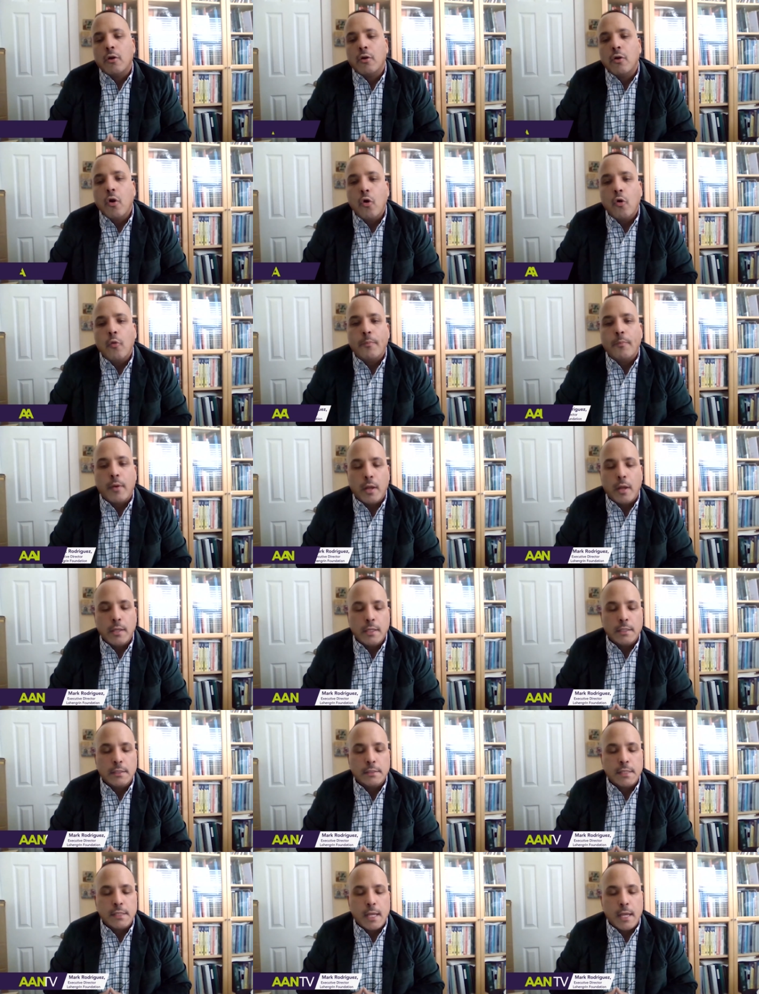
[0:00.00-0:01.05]
hope
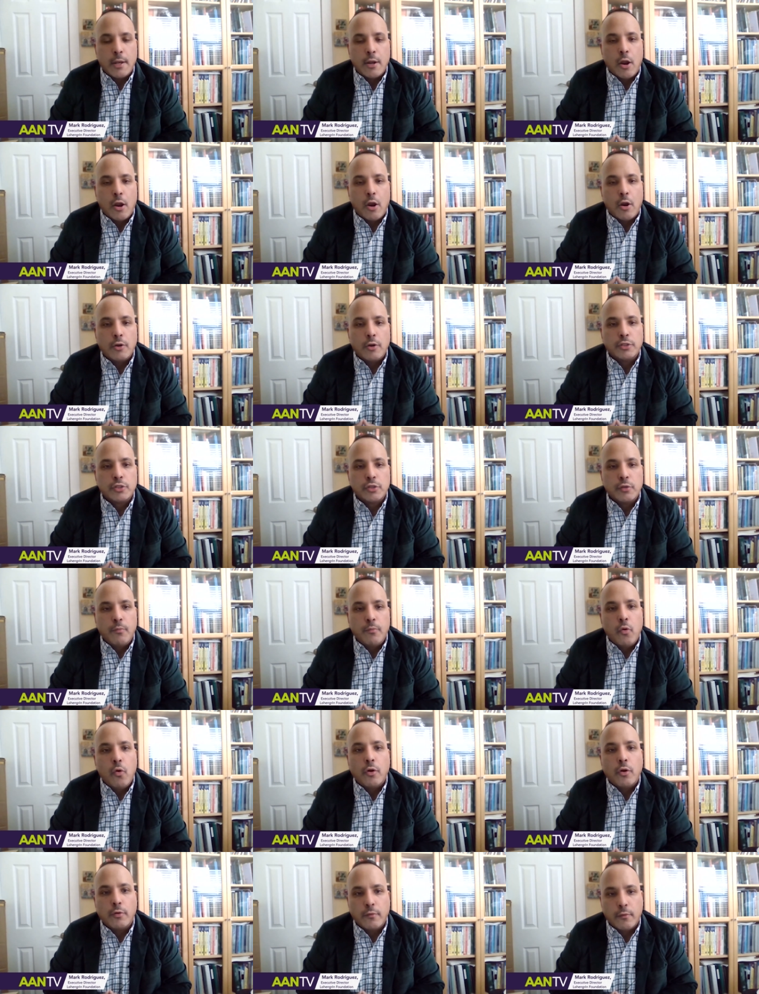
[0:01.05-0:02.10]
is that our
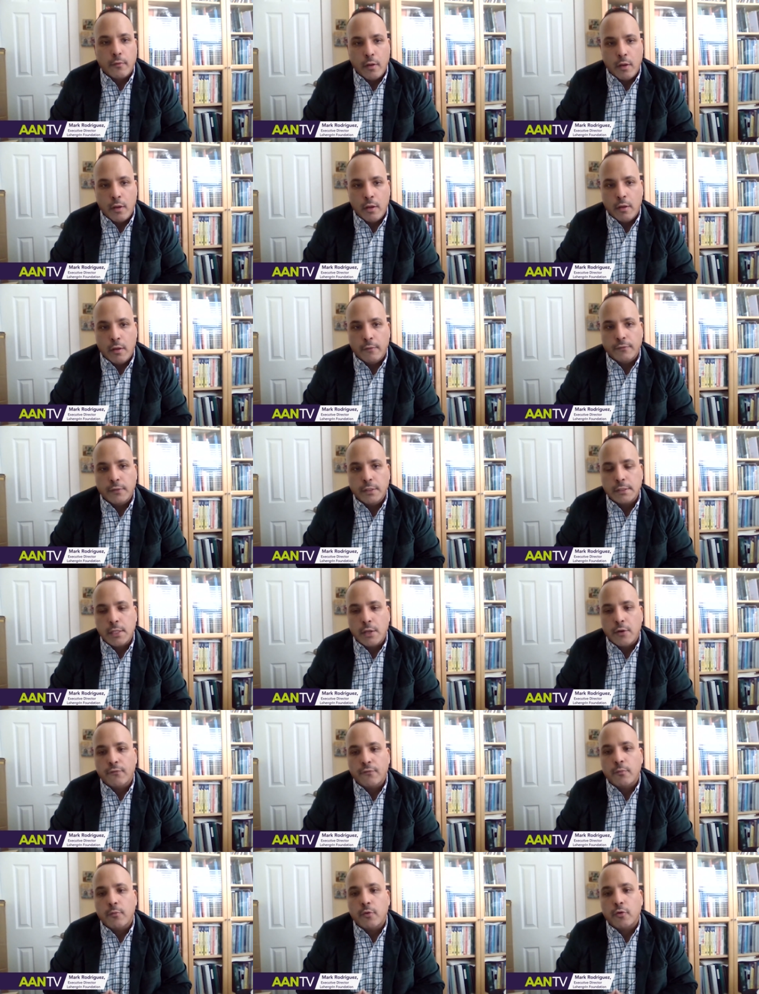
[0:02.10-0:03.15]
support of the Center
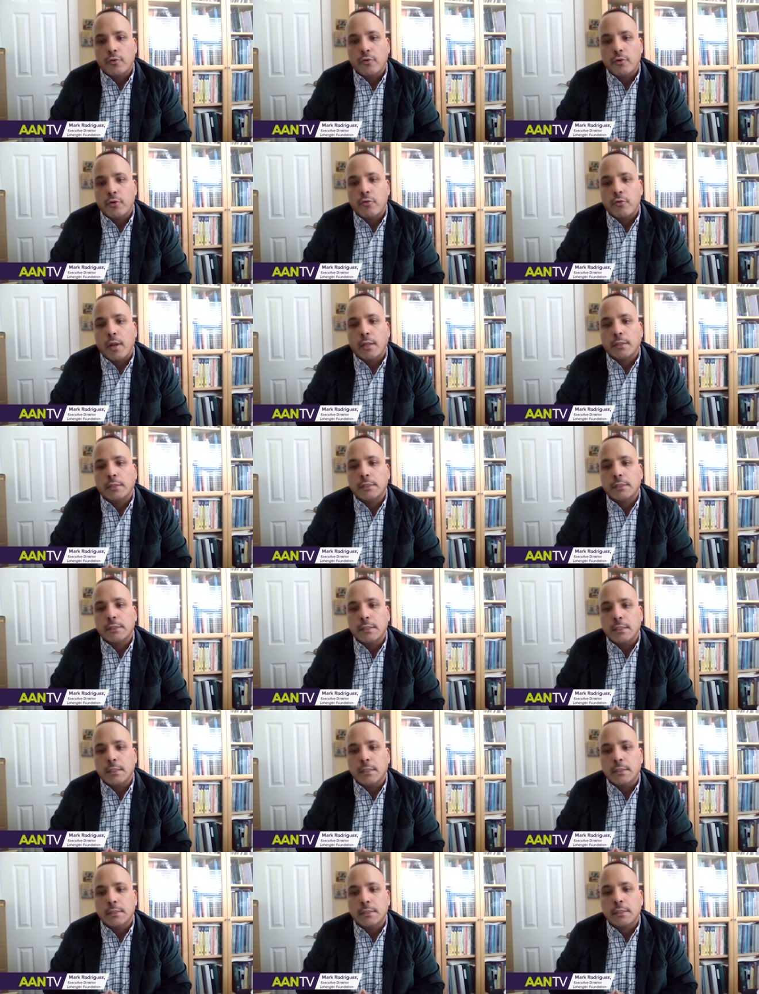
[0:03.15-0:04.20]
for Motor Neuron
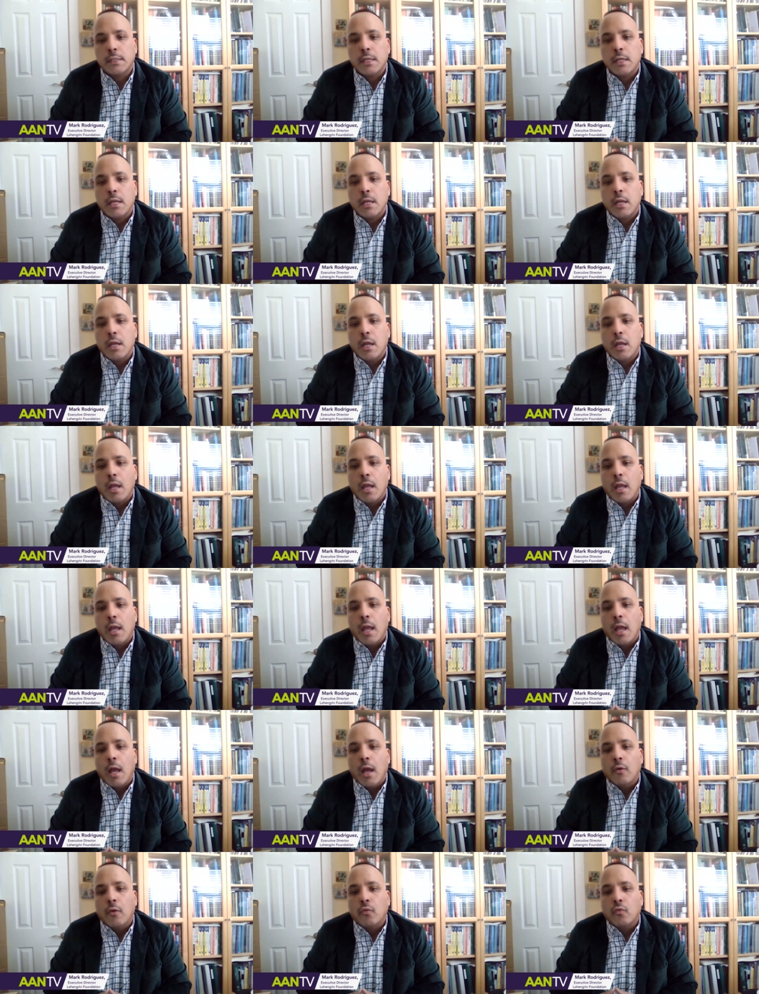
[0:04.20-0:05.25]
Disease
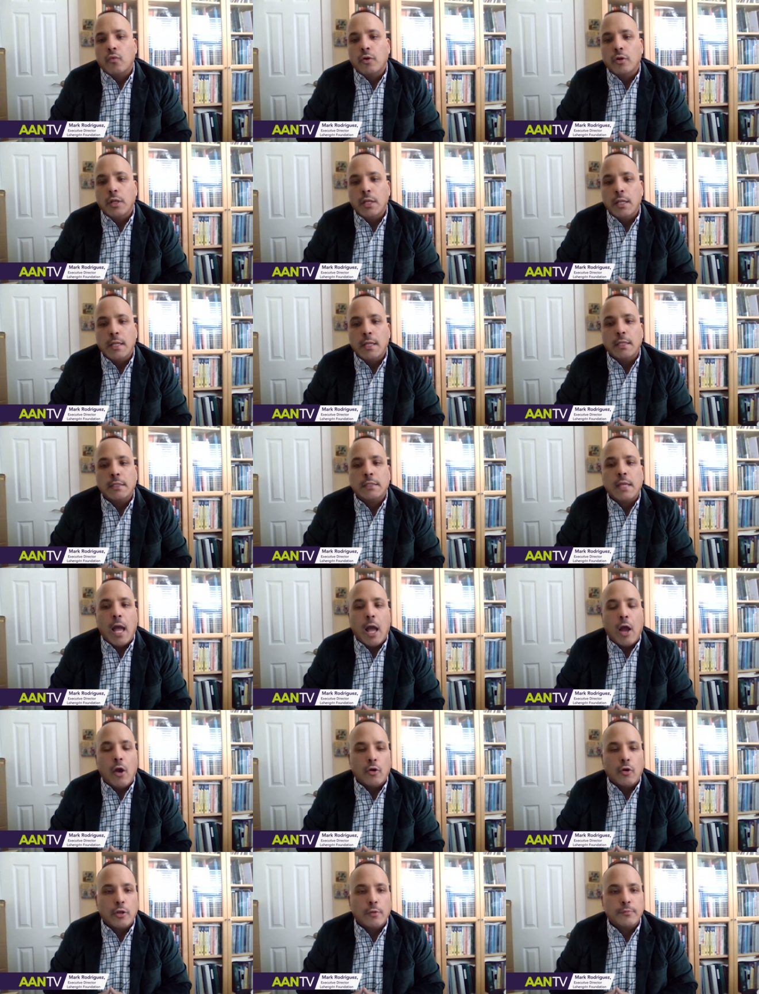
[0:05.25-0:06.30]
will lead to
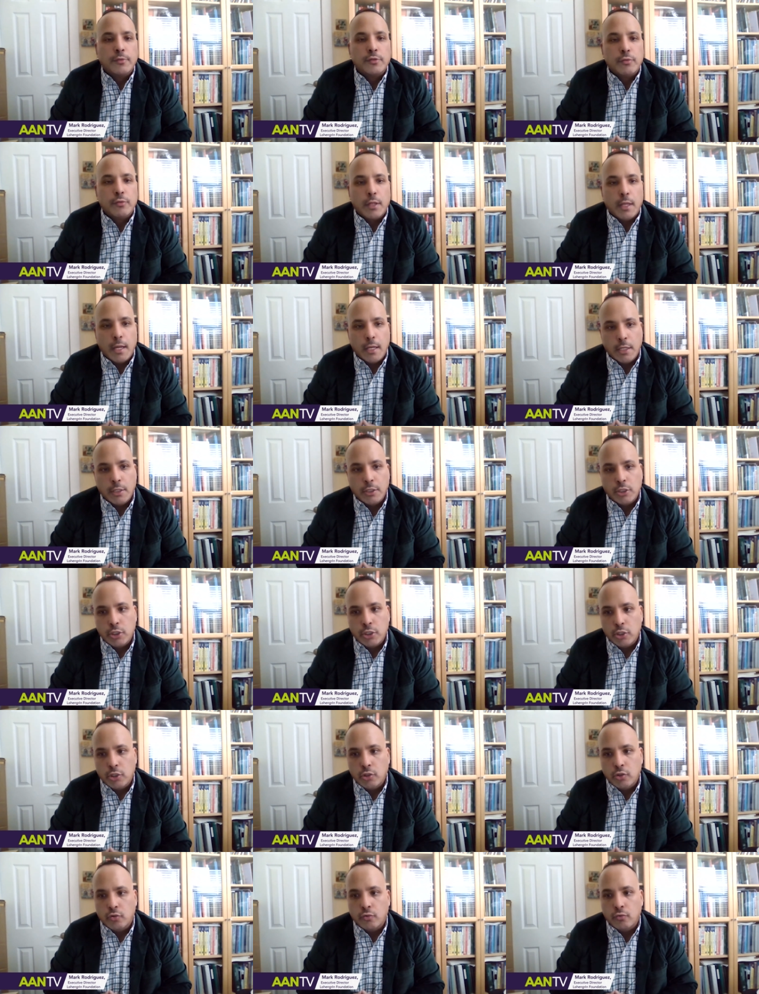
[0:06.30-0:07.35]
outcomes related
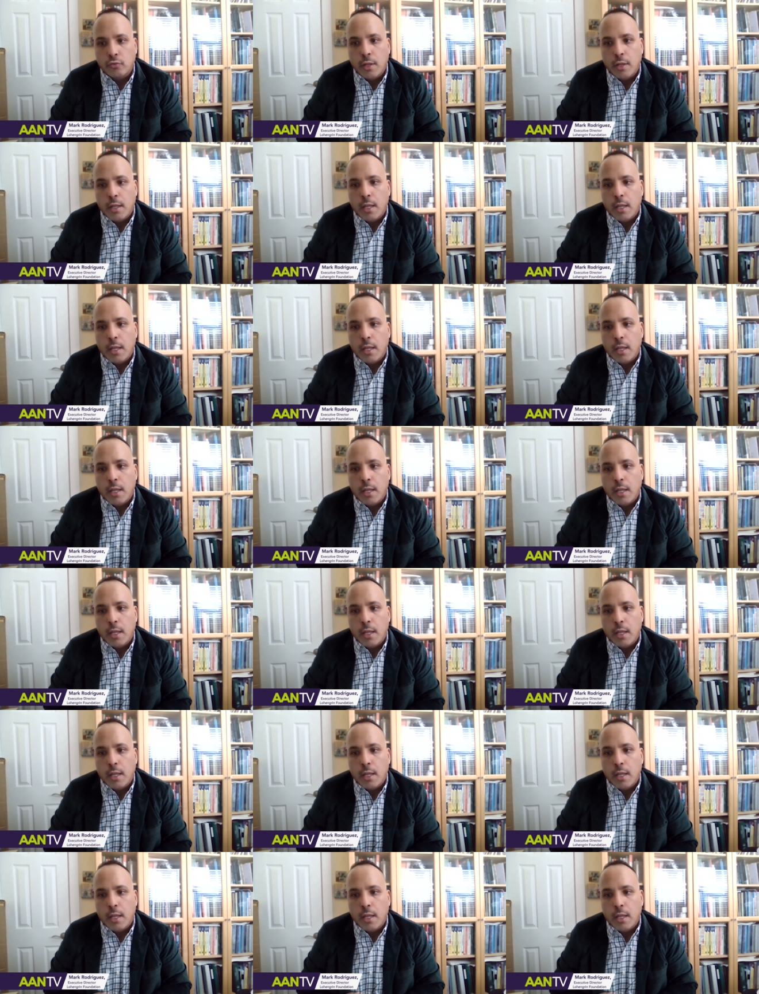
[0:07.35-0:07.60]
to